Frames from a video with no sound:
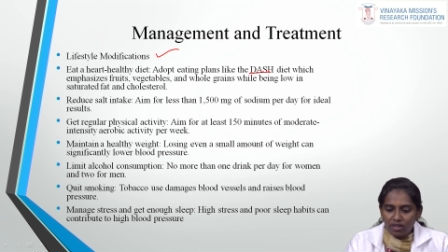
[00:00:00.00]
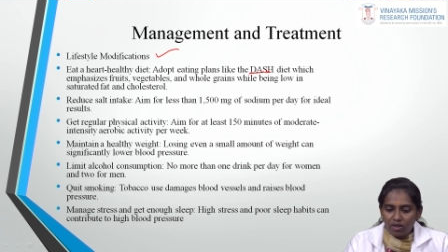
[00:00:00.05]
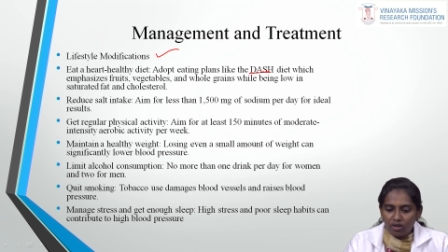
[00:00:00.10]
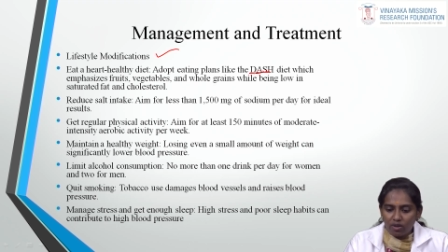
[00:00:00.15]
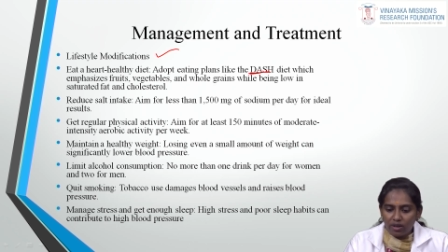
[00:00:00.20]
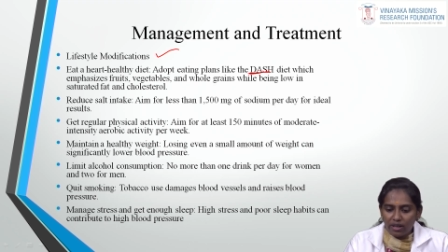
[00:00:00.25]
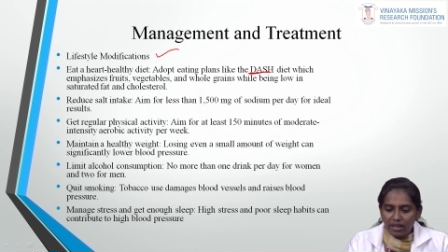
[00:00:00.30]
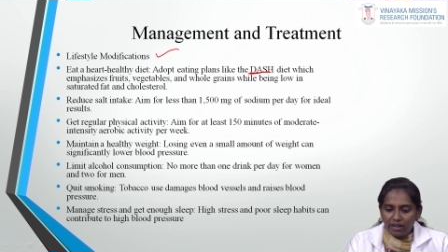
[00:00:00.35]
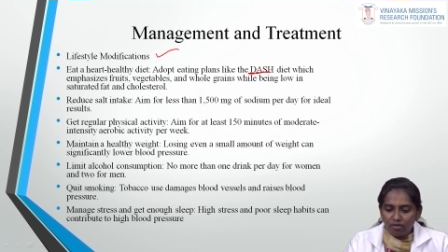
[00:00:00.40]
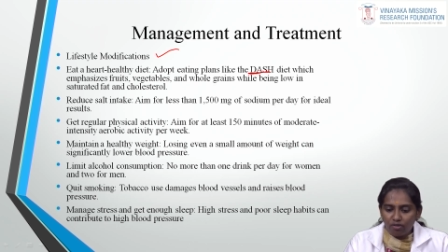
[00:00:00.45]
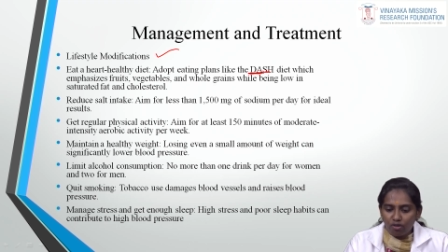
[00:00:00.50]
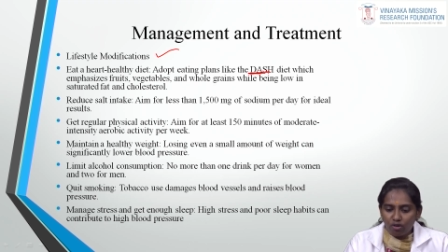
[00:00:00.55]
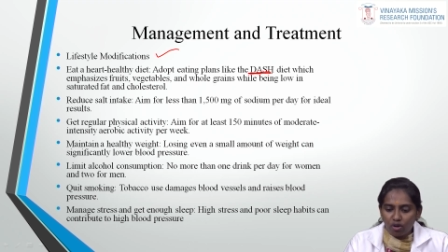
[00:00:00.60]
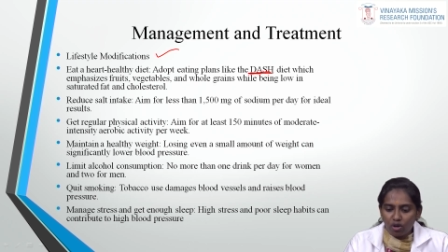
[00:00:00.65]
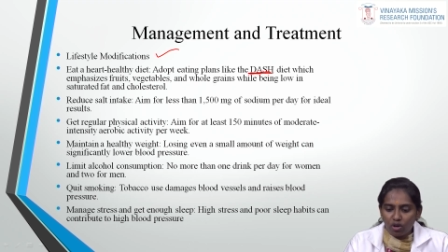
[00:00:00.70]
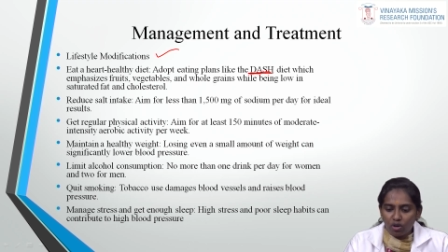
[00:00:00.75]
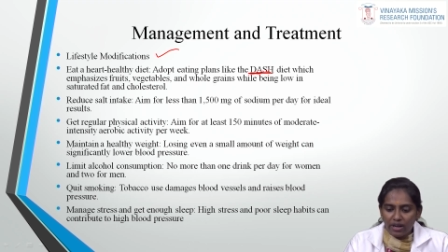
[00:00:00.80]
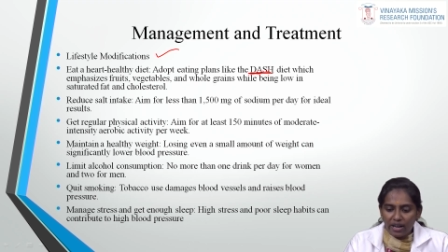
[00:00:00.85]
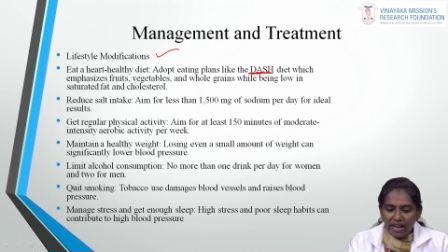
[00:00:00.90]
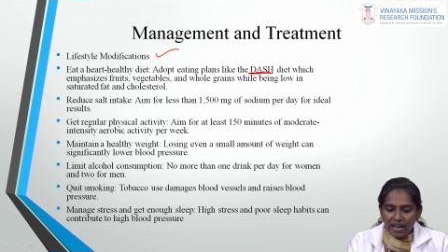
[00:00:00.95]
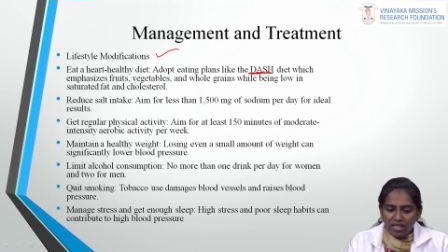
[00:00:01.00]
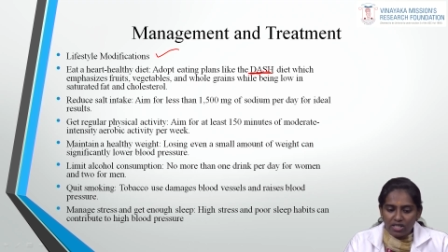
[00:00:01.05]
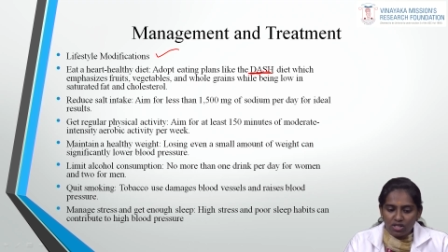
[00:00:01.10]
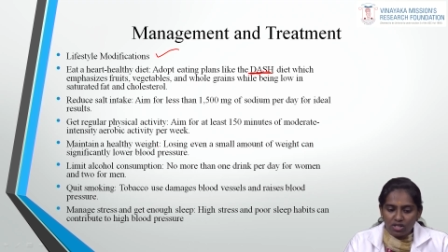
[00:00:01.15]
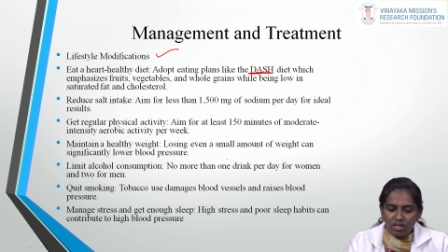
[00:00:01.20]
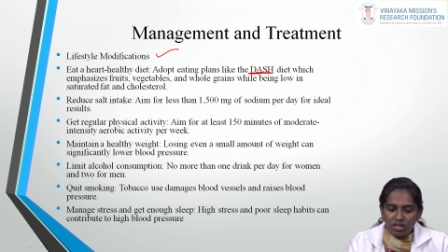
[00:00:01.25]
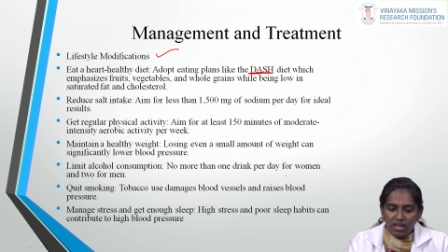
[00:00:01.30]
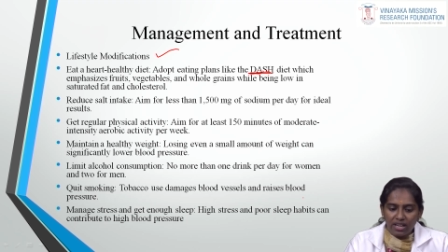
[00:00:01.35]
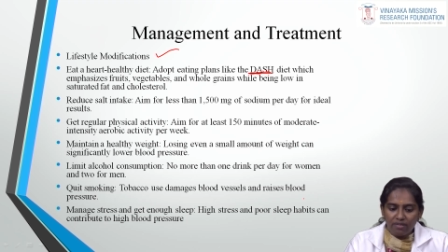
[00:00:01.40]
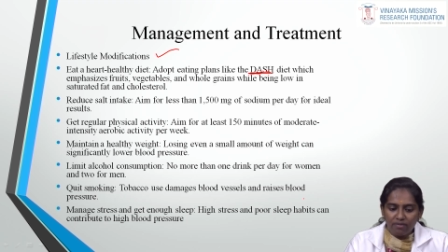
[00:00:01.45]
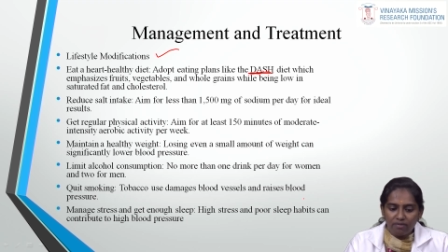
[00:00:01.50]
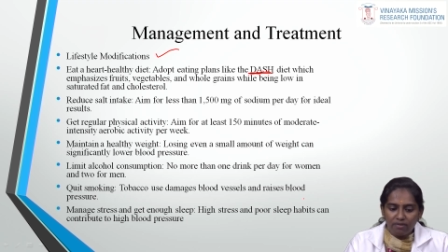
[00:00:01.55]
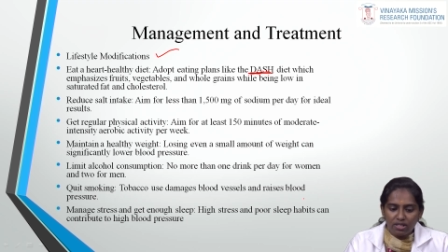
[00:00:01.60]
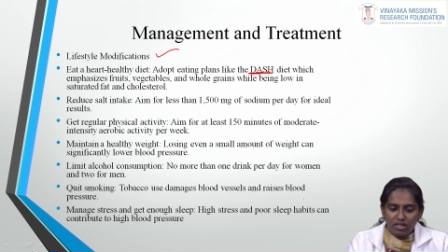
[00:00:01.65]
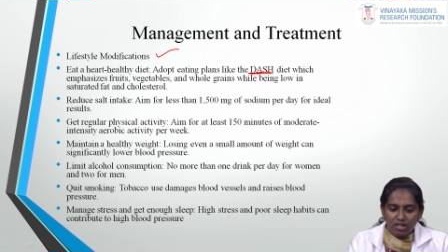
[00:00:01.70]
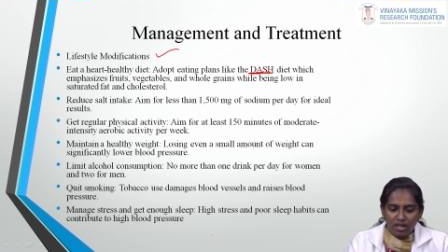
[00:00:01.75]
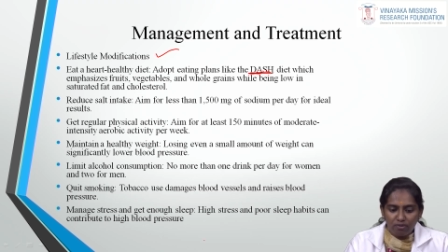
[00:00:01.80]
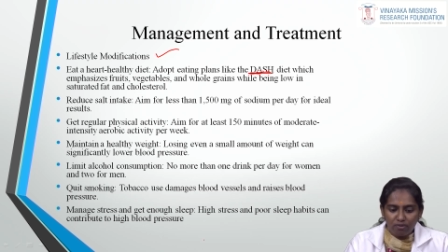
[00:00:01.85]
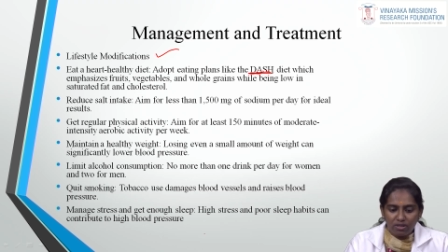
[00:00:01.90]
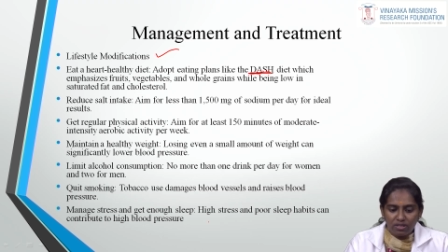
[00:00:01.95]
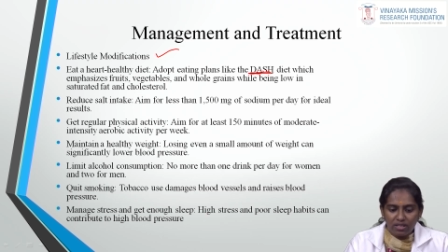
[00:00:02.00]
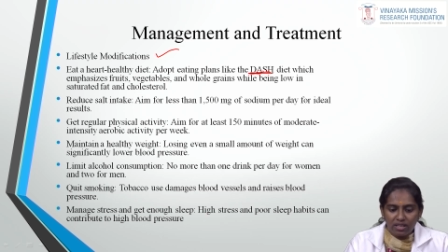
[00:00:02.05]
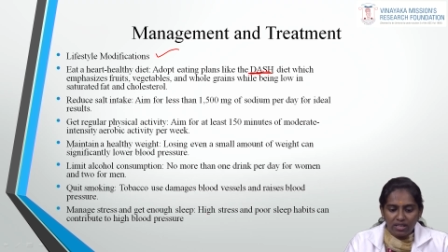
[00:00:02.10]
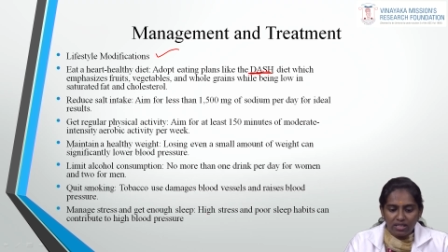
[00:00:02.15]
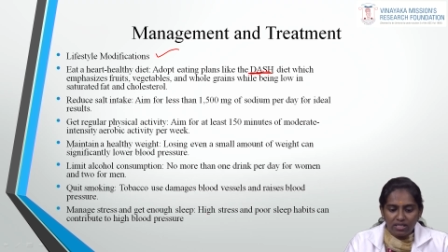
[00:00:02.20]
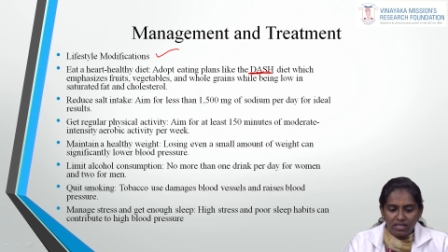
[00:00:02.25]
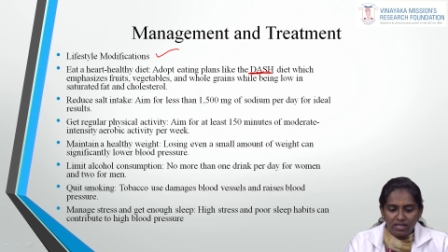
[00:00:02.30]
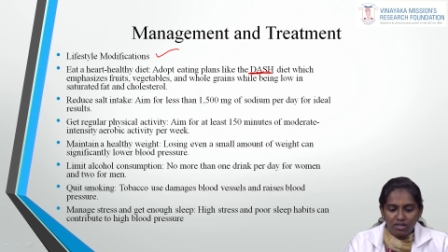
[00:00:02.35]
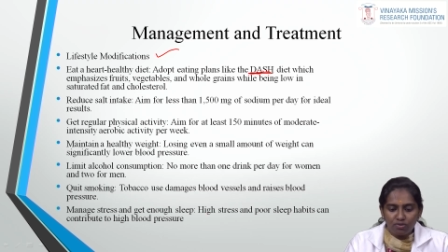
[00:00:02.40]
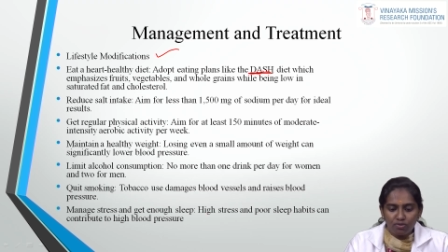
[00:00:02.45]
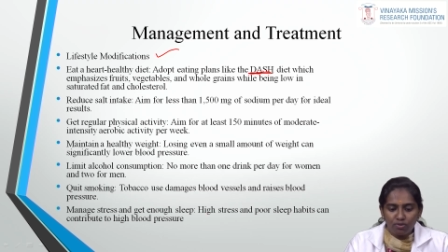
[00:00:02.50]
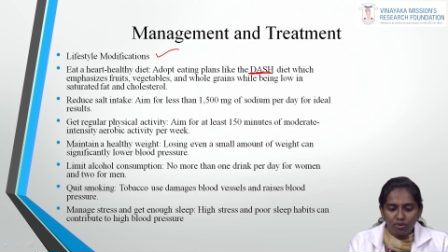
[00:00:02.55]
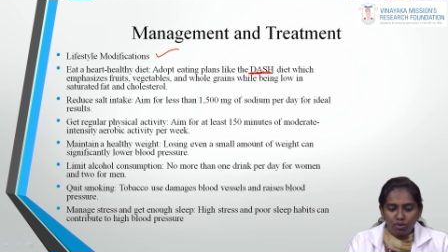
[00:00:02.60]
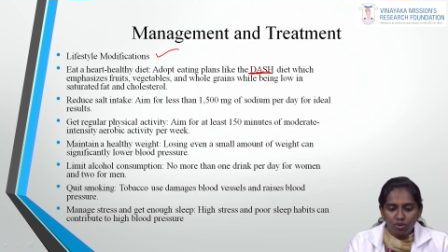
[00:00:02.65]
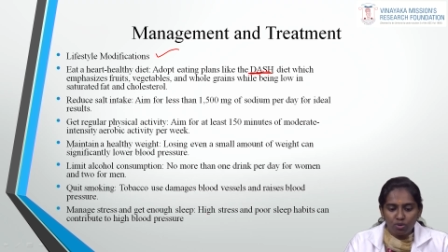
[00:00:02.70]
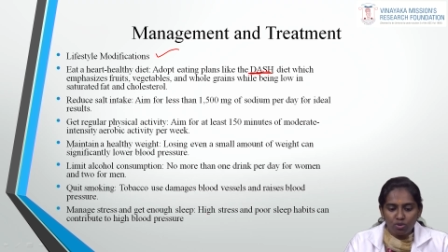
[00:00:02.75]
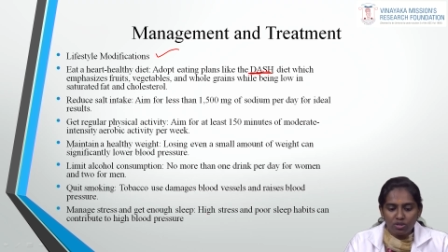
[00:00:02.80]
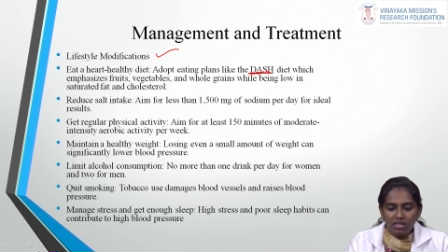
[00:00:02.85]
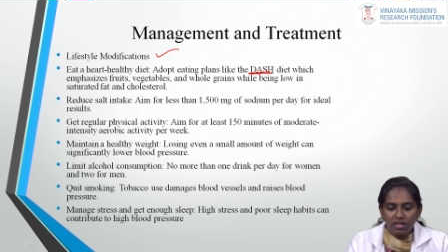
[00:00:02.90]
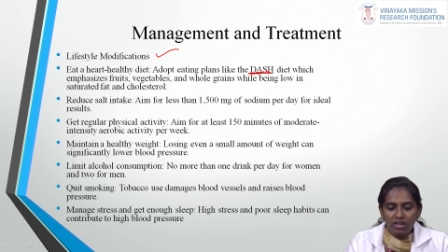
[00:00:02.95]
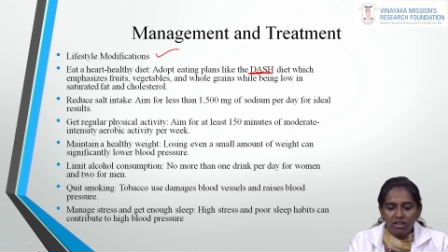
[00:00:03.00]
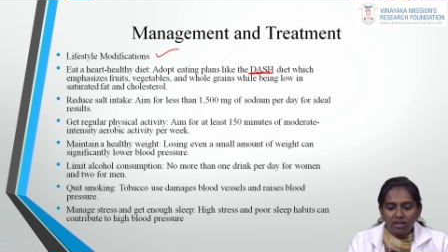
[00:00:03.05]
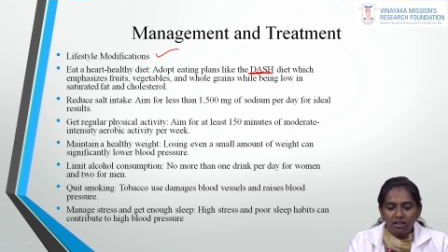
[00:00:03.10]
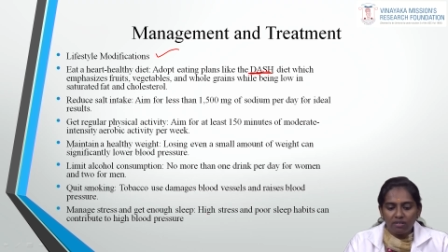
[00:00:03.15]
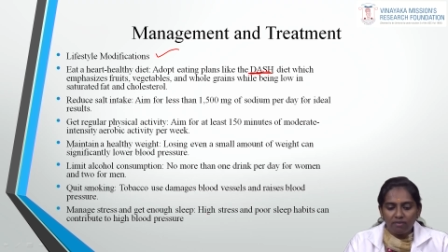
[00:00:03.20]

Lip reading: You can follow DASH diet, which emphasizes fruits,